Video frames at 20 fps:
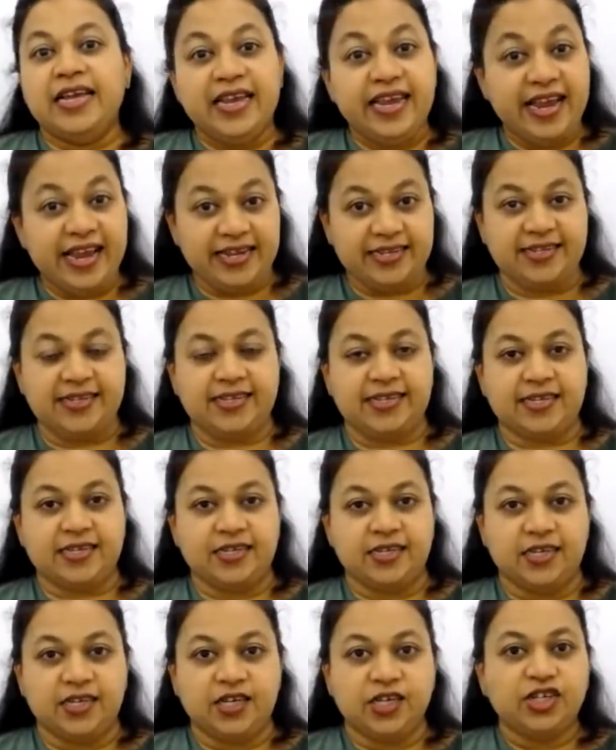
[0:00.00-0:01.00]
Yes,
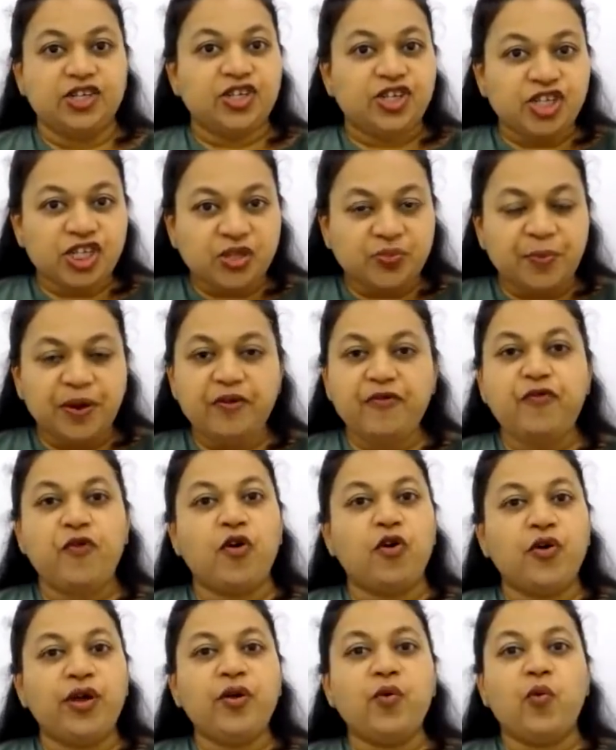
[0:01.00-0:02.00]
just by
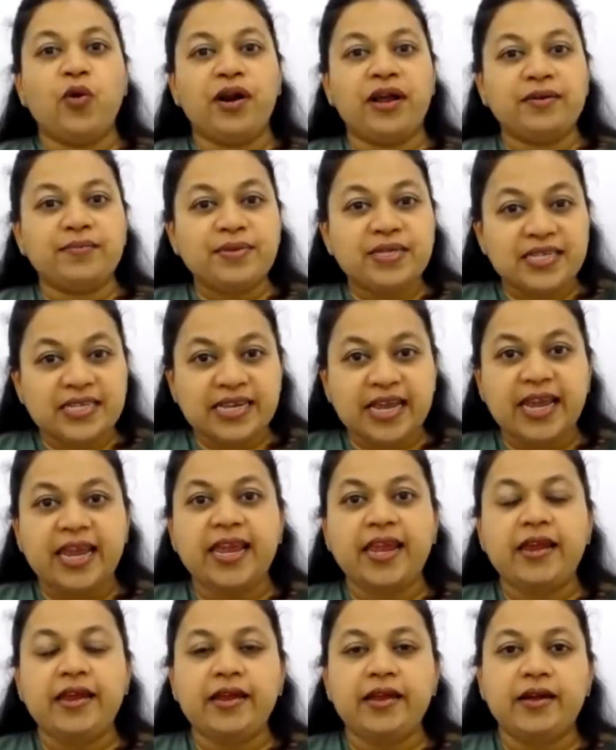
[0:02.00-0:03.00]
following what I'm
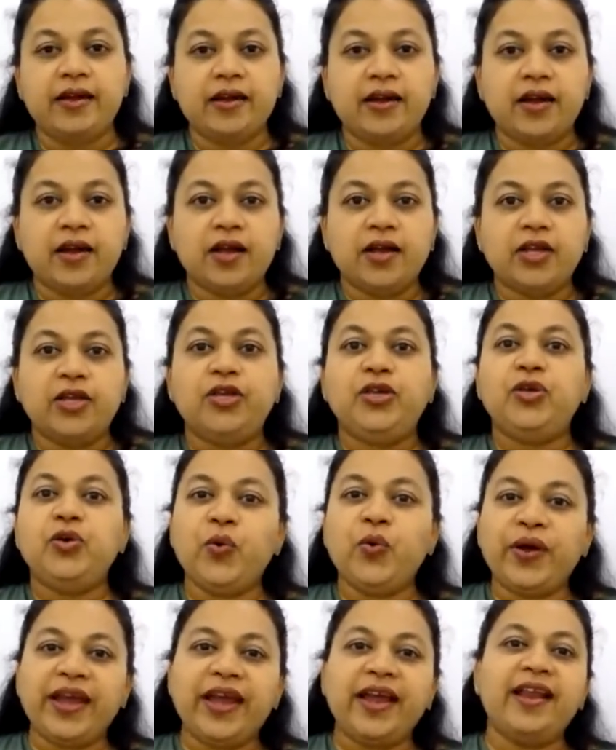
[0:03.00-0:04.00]
saying,
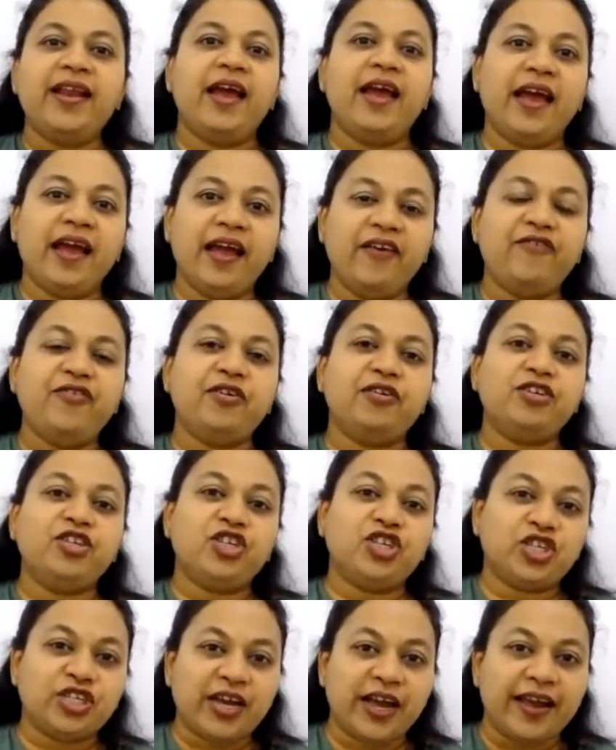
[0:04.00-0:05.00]
you can have your
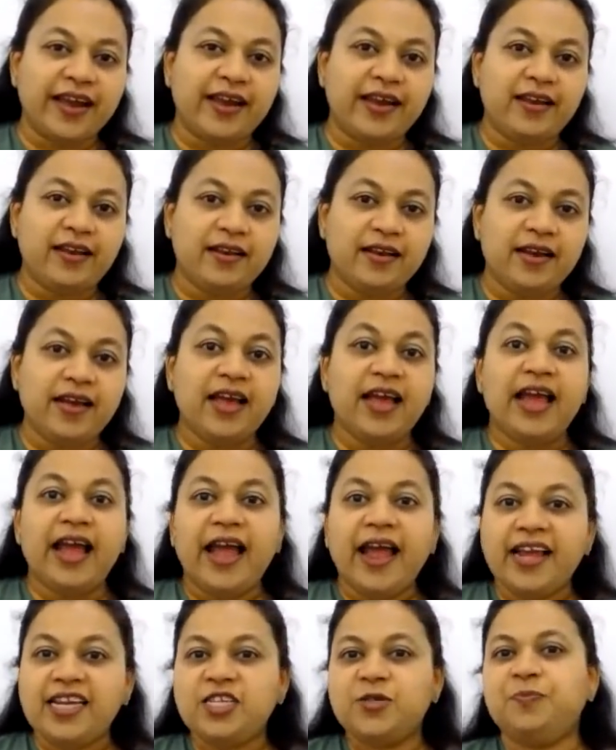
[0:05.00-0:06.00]
child
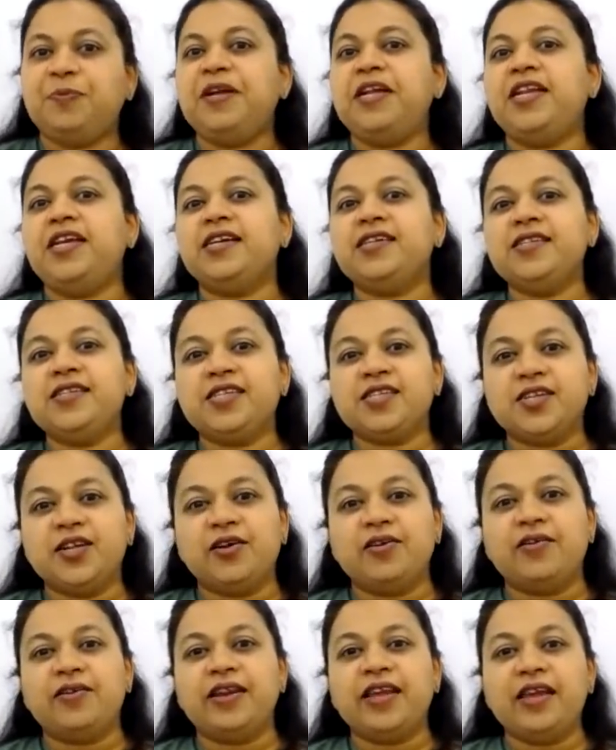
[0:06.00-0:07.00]
experience
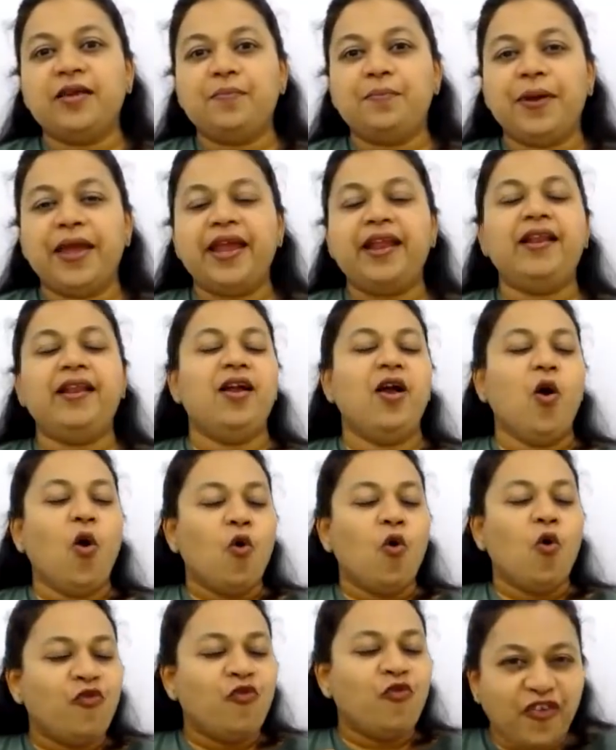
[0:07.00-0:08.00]
learning being
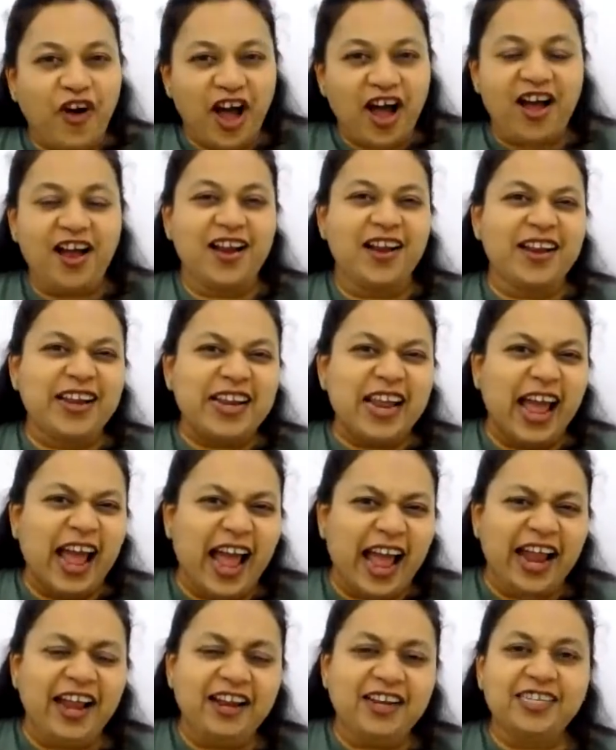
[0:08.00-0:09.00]
fun,
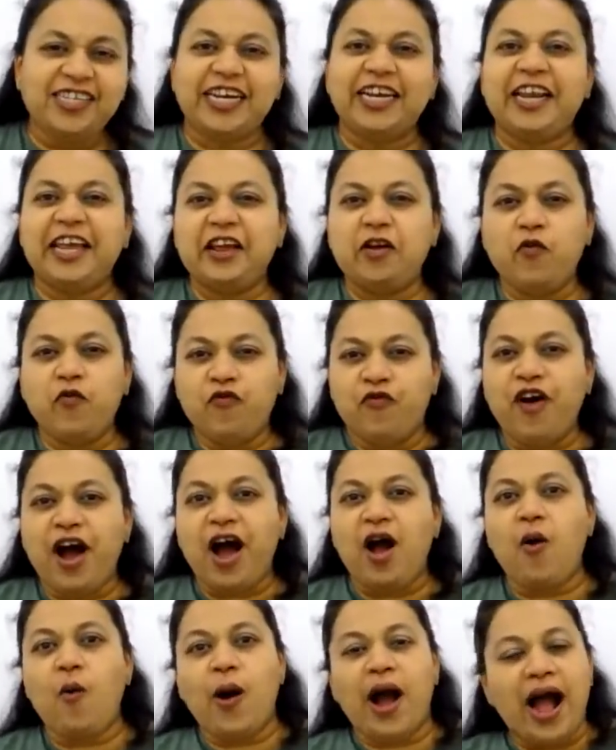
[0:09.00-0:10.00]
energetic.
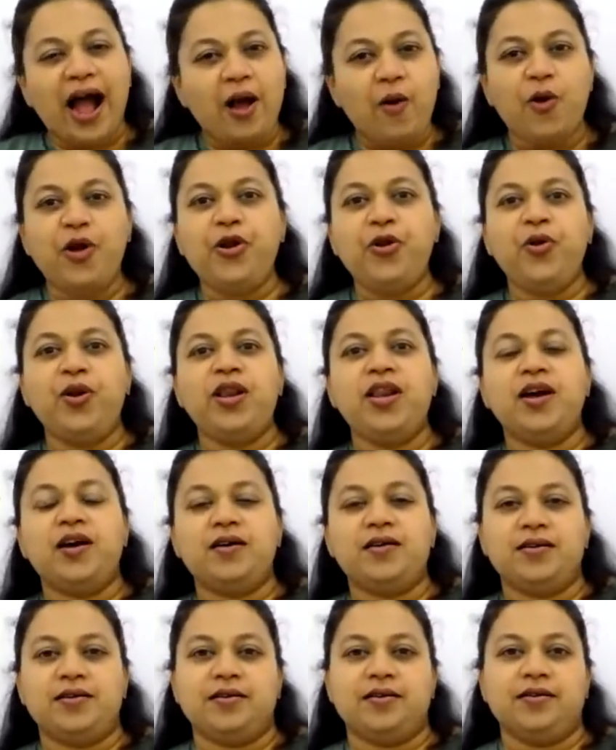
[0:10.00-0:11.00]
Wow, I want to
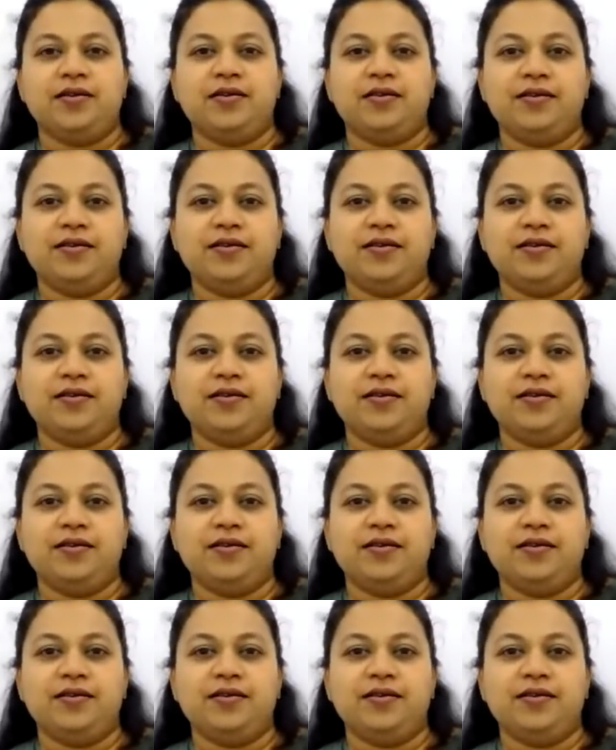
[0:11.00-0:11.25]
learn.